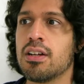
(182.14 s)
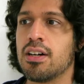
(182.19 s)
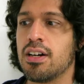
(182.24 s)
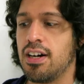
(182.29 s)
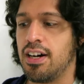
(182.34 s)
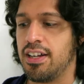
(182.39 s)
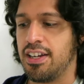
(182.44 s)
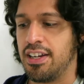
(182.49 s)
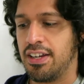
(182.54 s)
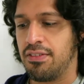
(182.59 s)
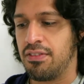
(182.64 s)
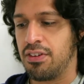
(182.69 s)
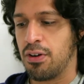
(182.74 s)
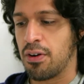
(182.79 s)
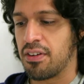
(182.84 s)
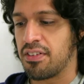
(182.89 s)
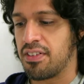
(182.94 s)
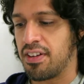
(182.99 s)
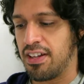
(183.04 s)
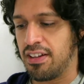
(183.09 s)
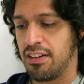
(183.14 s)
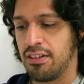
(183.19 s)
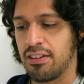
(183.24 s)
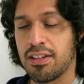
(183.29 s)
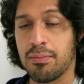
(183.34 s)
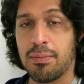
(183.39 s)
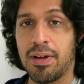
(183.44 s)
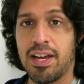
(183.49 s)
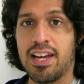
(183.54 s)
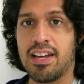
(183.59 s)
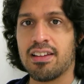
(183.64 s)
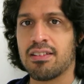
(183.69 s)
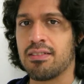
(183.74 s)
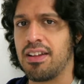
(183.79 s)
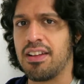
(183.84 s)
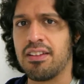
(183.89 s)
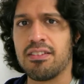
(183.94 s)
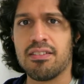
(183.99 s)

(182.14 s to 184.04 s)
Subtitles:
I didn't even notice it. I looked at my hands and they